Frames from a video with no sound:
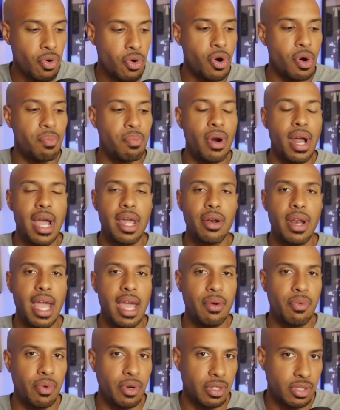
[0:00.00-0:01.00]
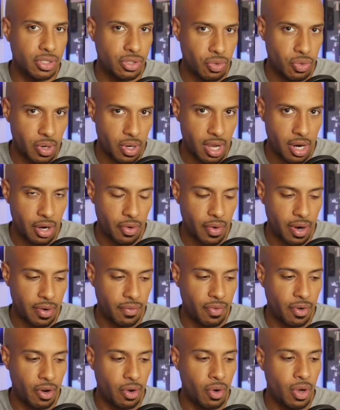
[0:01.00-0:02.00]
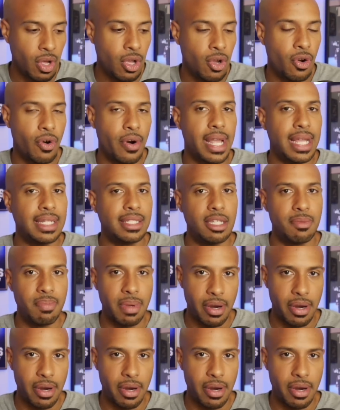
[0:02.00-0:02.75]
or Bryan Edwards or Hunter Renfrow, or A.T.